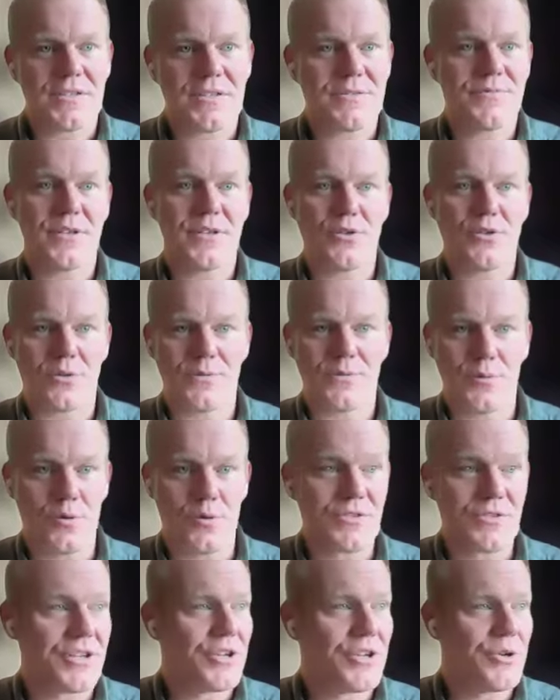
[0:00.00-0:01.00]
And if they're
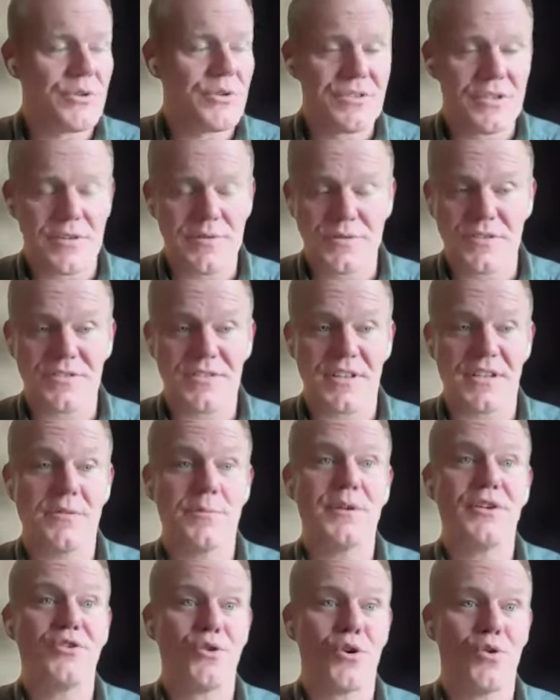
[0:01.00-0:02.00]
looking for security
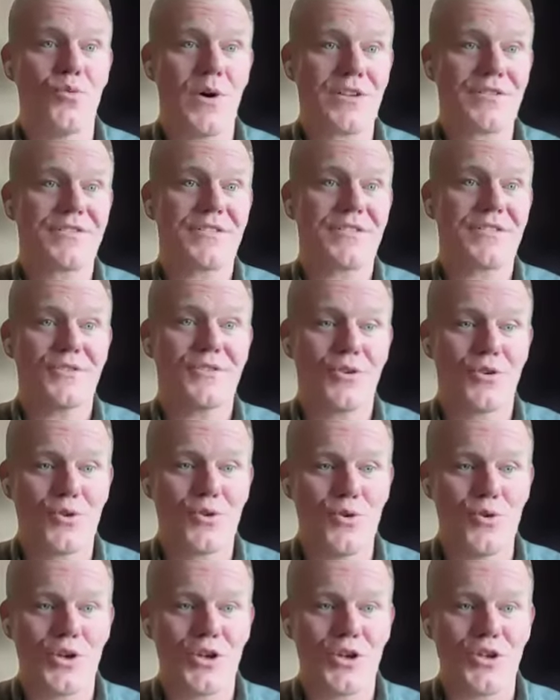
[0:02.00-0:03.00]
services, then it'd be
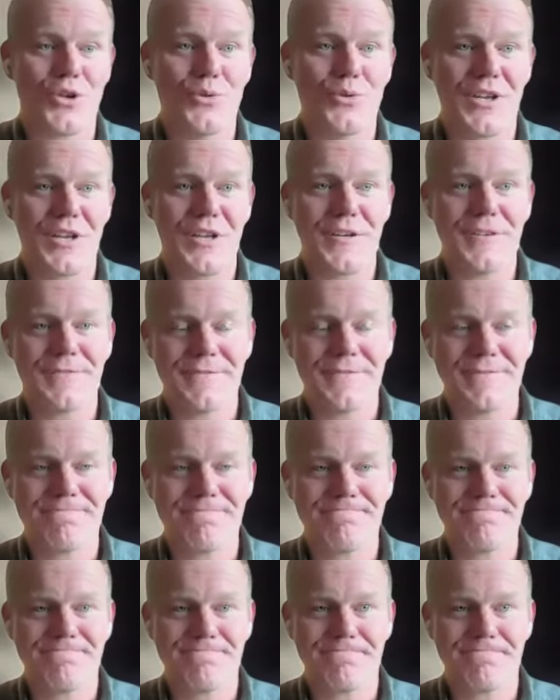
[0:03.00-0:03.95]
shaunwest.co.uk.